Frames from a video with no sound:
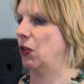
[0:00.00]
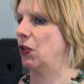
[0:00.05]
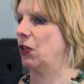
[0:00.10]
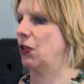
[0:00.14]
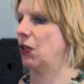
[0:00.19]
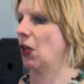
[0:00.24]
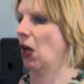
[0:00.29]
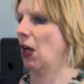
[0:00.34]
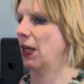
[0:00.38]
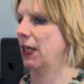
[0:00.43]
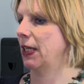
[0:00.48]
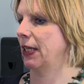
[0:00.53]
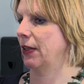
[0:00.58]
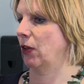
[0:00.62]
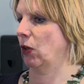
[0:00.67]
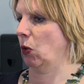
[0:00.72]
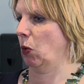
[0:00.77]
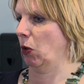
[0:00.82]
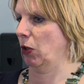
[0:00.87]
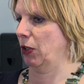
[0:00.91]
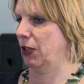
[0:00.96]
Certainly
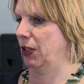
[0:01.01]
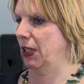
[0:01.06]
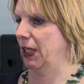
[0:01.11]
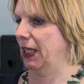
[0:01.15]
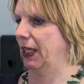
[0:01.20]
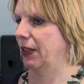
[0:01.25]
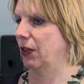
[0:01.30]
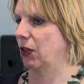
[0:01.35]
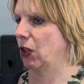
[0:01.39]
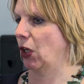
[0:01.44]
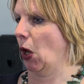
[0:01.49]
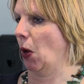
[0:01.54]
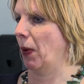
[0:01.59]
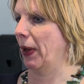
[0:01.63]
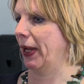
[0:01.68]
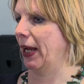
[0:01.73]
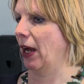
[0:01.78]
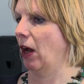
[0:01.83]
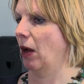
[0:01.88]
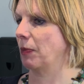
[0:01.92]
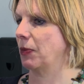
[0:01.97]
the quality is
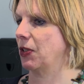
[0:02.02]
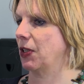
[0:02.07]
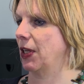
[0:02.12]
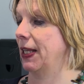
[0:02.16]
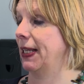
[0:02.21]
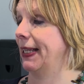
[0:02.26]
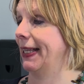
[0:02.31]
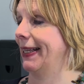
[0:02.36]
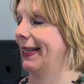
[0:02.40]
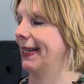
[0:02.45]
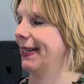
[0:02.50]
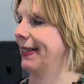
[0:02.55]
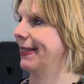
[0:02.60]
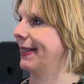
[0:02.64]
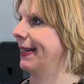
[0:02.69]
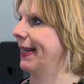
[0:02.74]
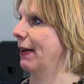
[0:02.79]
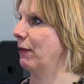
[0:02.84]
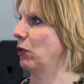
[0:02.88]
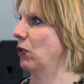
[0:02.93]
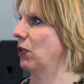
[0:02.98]
going up, certainly
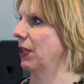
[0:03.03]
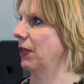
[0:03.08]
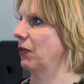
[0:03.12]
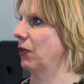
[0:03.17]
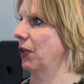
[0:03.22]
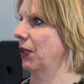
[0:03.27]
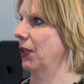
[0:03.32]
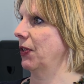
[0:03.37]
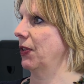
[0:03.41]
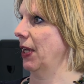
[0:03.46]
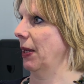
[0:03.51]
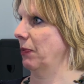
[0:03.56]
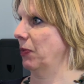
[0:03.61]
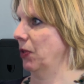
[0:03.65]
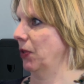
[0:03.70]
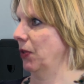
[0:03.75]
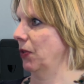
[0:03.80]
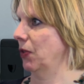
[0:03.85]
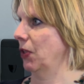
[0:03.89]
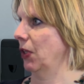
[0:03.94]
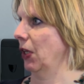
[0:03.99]
the levels of
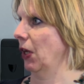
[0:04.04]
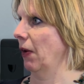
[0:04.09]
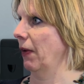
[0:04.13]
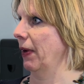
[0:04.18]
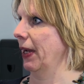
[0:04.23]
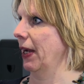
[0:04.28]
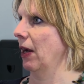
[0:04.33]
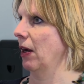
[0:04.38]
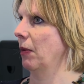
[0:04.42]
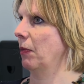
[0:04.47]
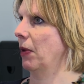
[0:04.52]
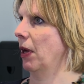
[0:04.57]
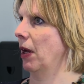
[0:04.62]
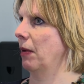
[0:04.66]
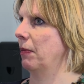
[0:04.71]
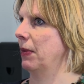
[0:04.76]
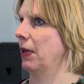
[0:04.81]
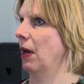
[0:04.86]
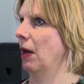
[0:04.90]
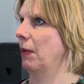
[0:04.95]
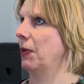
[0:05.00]
acceptance are going up.
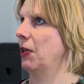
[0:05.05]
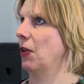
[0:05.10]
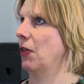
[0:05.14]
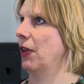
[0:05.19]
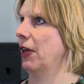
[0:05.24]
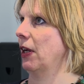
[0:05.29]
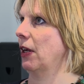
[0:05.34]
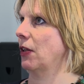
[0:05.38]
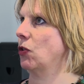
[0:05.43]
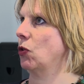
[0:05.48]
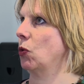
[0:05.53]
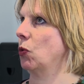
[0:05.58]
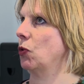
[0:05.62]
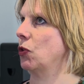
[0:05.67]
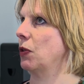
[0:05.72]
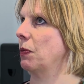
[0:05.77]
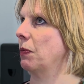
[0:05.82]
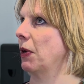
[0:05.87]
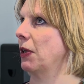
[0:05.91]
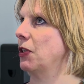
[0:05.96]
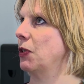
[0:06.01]
I mean, I think I
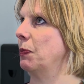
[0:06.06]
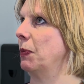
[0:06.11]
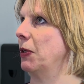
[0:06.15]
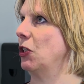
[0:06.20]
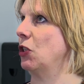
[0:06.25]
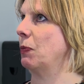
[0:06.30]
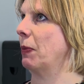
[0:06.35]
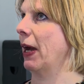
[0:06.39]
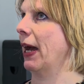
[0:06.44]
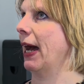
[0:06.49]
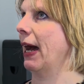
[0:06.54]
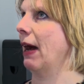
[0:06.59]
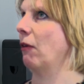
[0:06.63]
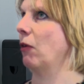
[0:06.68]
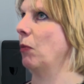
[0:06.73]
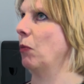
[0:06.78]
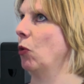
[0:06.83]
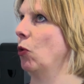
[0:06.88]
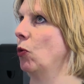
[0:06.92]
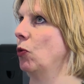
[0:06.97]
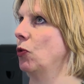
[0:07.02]
talked in my speech about how
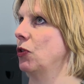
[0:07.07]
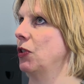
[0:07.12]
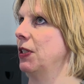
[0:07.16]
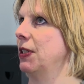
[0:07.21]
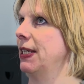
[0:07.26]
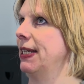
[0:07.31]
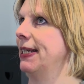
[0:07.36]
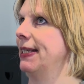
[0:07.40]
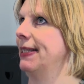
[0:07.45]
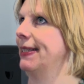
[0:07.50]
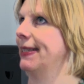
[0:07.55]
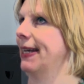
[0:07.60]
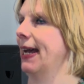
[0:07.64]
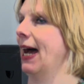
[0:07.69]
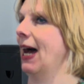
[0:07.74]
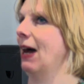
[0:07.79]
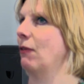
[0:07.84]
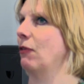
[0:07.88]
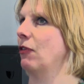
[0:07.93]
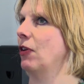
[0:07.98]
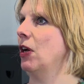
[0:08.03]
important it is to
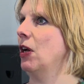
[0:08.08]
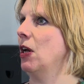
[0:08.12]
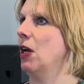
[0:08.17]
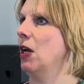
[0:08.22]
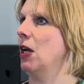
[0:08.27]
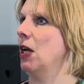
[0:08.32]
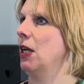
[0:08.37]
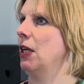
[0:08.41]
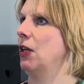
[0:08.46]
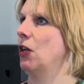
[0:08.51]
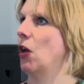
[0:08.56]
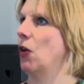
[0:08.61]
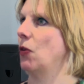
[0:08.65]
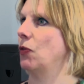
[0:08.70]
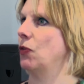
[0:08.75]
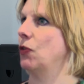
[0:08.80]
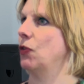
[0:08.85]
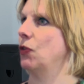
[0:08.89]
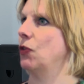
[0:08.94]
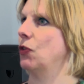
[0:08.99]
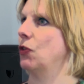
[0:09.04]
have,
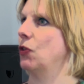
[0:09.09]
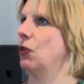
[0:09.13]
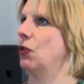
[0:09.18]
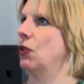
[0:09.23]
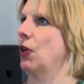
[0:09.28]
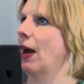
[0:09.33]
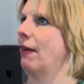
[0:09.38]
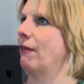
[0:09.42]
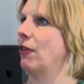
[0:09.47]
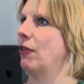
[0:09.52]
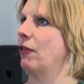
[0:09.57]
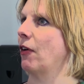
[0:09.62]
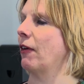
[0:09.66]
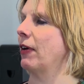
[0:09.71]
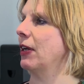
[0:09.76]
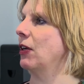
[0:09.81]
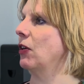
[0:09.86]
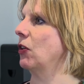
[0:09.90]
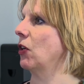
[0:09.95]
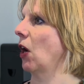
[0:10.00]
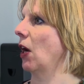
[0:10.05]
to have a
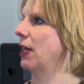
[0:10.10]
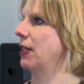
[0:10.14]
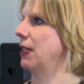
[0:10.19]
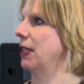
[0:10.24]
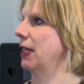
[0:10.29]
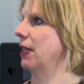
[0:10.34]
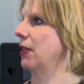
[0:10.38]
very good eye